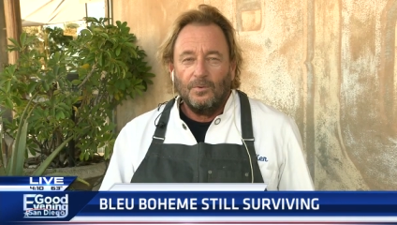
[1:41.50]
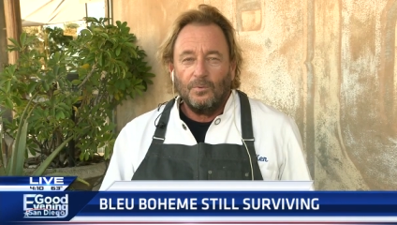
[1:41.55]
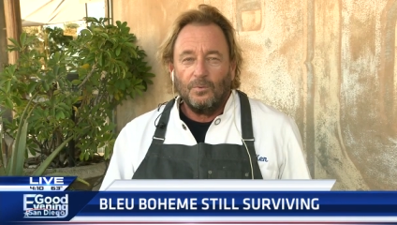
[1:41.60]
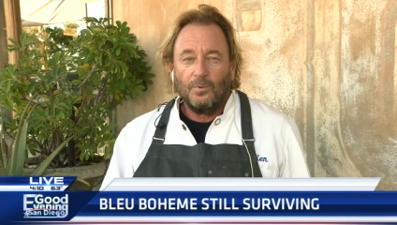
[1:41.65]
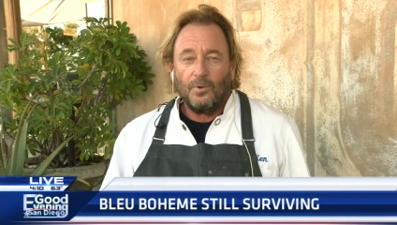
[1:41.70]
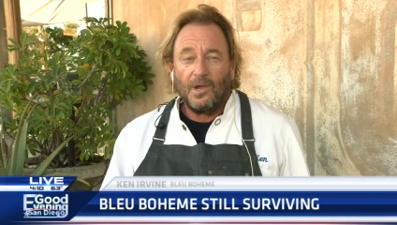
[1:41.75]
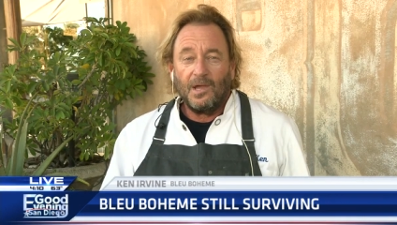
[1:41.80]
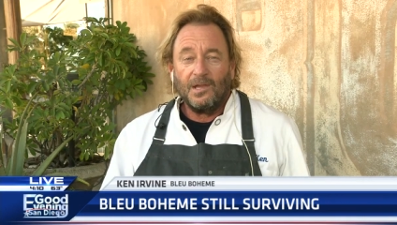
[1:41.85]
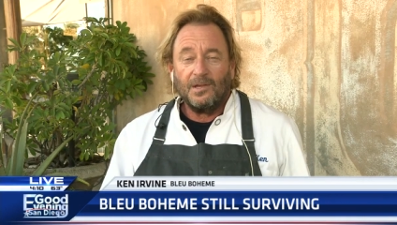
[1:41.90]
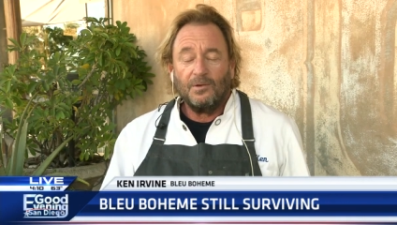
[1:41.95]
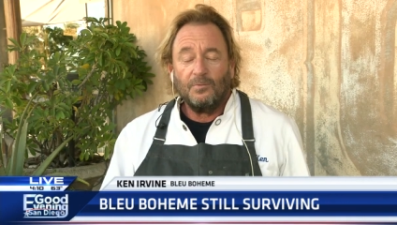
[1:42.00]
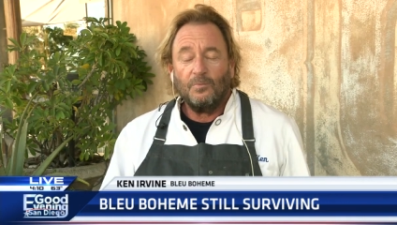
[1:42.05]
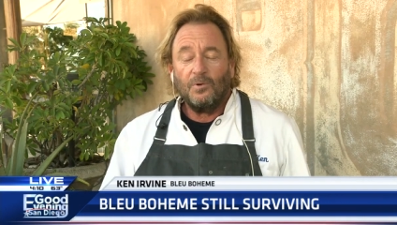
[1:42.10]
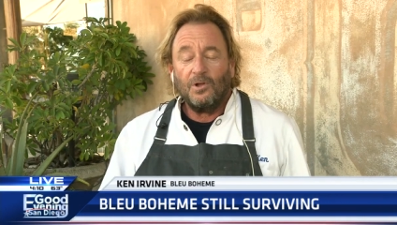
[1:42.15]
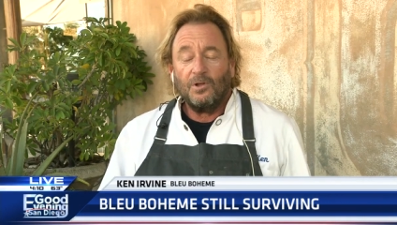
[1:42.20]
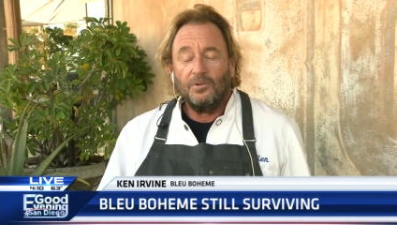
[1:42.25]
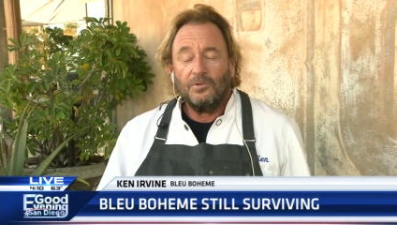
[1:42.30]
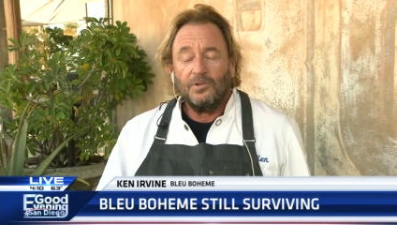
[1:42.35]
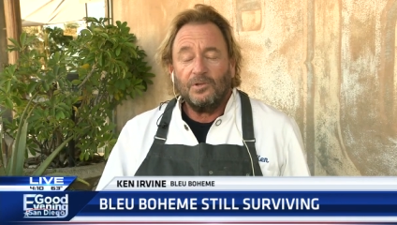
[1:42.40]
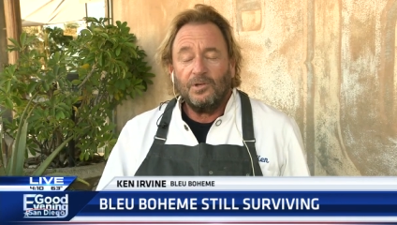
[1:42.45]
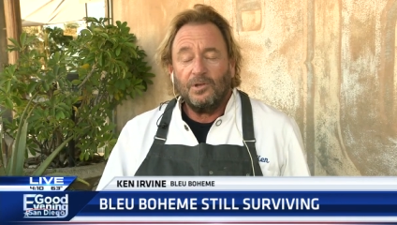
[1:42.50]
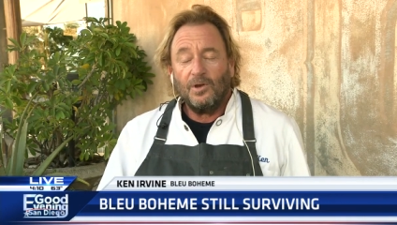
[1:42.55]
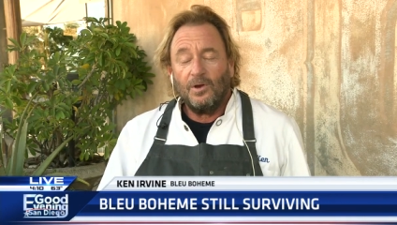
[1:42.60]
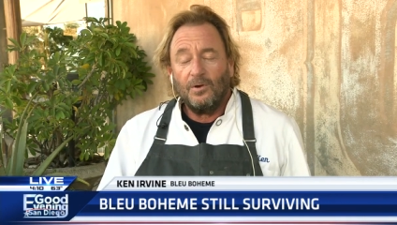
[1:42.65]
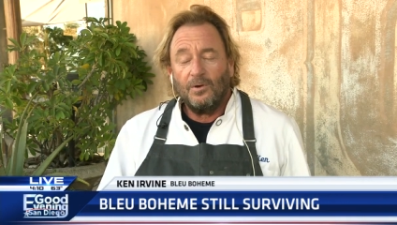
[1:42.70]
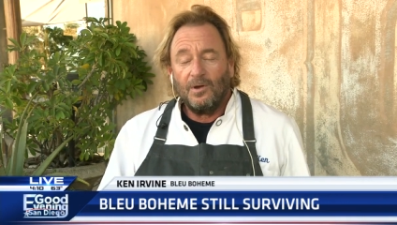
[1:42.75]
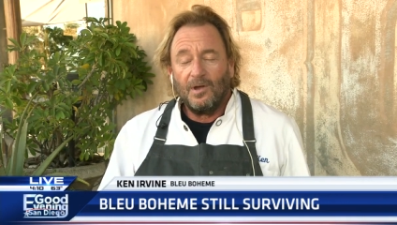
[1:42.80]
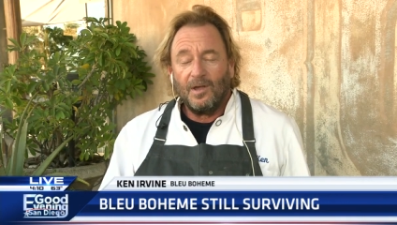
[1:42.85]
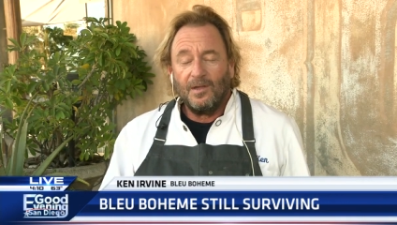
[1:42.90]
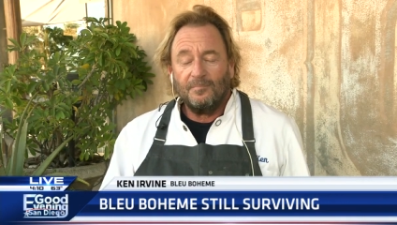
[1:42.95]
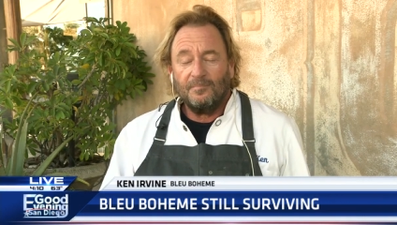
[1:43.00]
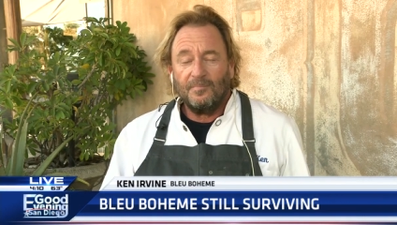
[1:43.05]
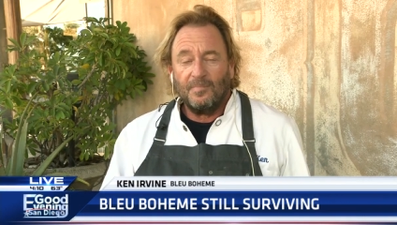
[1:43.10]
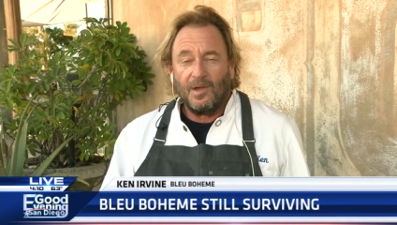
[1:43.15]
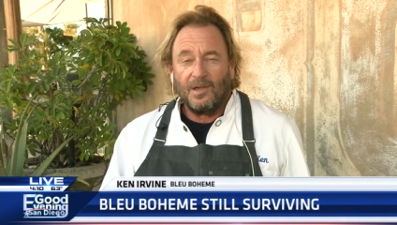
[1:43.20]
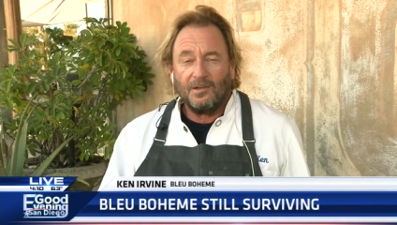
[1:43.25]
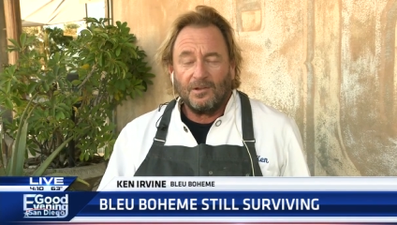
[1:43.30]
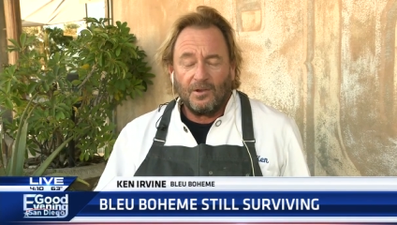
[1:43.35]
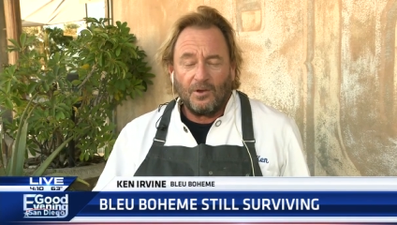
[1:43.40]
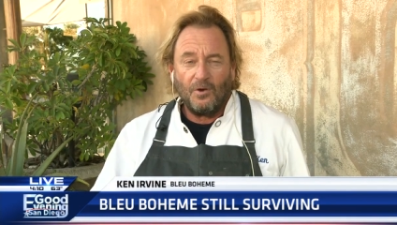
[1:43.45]
Right, well, you know,
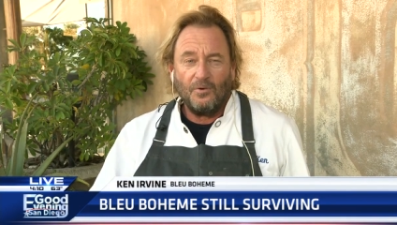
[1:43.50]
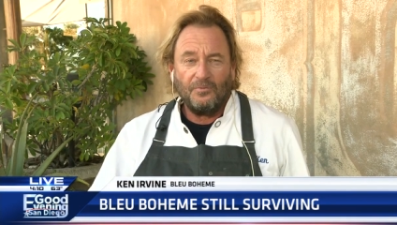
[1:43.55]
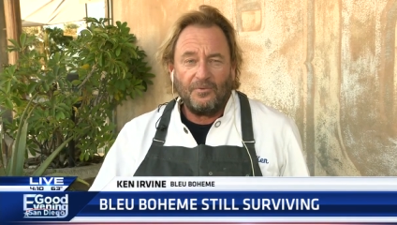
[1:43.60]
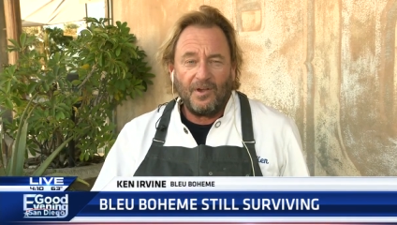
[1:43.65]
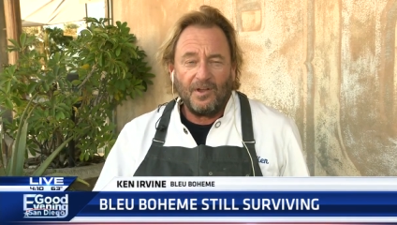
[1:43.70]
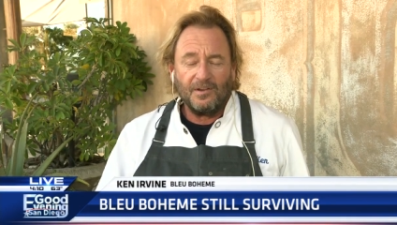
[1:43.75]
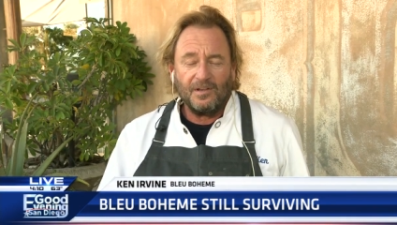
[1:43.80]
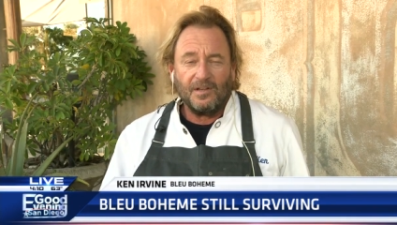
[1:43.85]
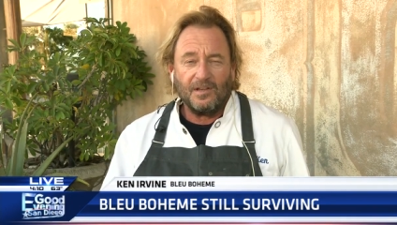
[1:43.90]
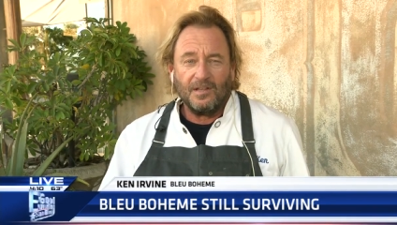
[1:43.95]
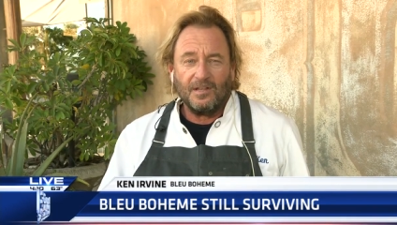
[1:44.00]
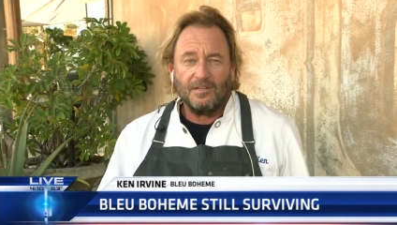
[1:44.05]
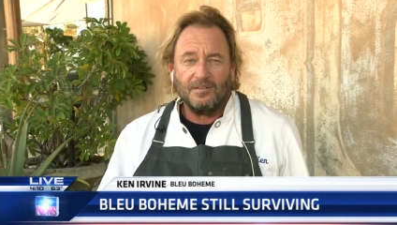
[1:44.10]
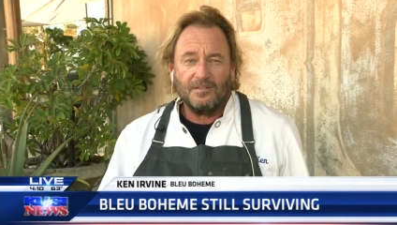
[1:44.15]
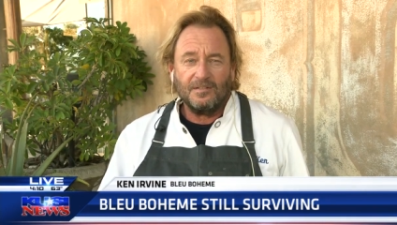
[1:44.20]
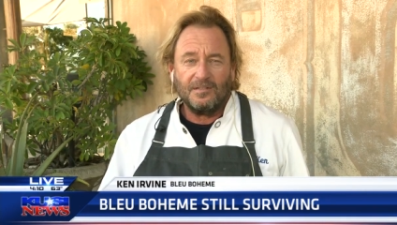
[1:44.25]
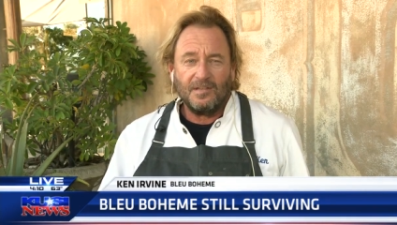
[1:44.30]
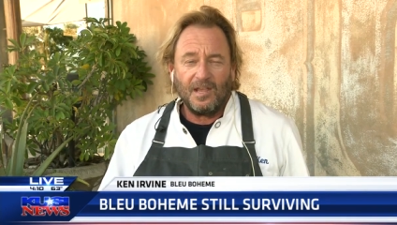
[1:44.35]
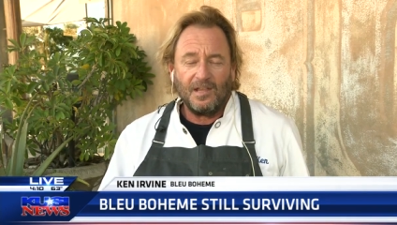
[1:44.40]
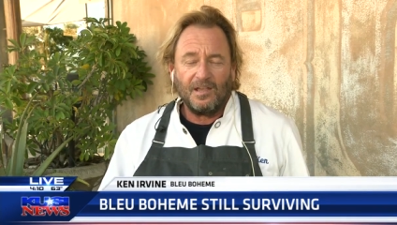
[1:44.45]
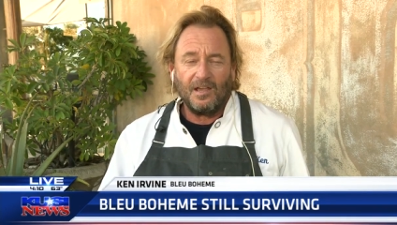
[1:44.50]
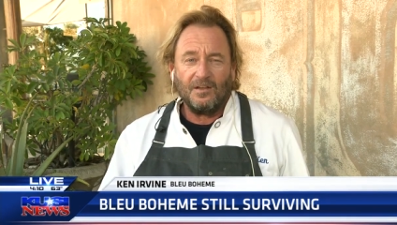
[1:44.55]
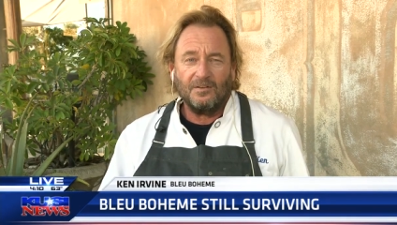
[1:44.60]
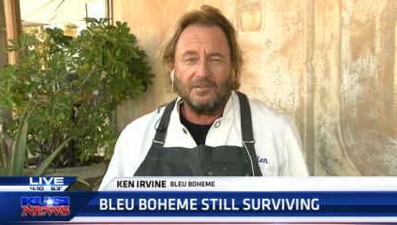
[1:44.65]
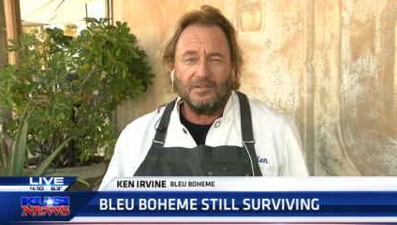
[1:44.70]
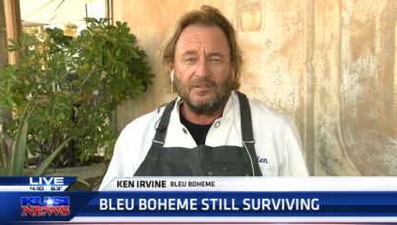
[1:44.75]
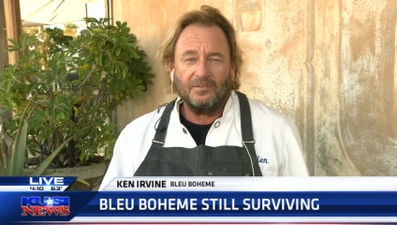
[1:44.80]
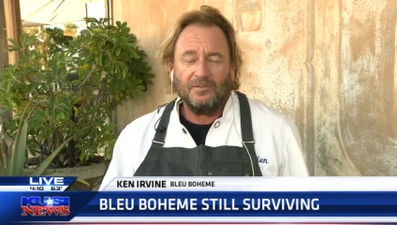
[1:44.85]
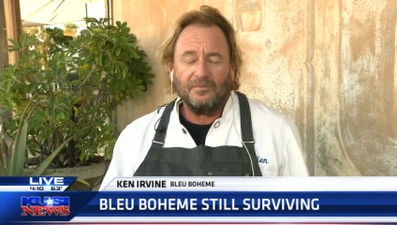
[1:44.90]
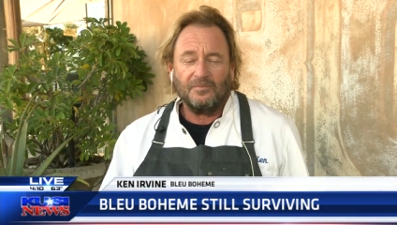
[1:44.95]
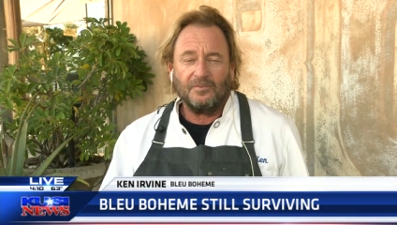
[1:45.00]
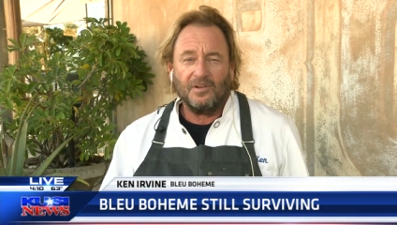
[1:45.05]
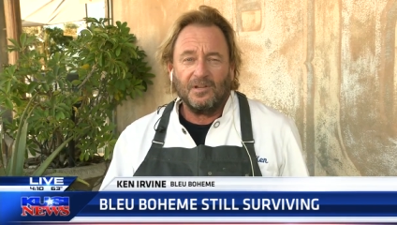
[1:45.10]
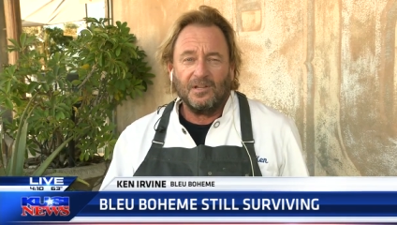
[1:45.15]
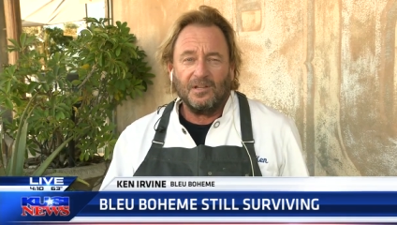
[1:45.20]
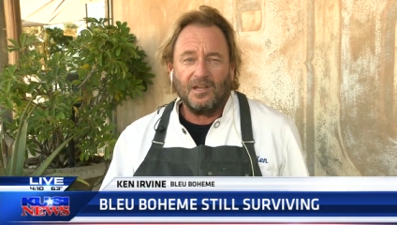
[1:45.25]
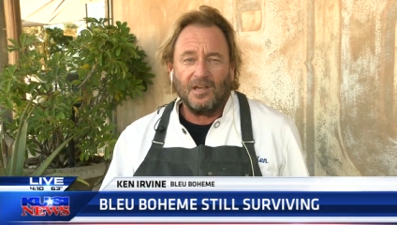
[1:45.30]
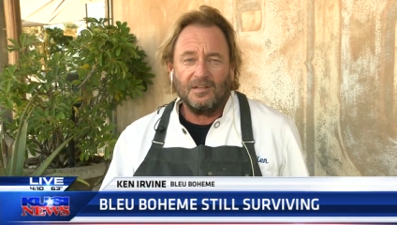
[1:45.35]
I co-founded a takeout and delivery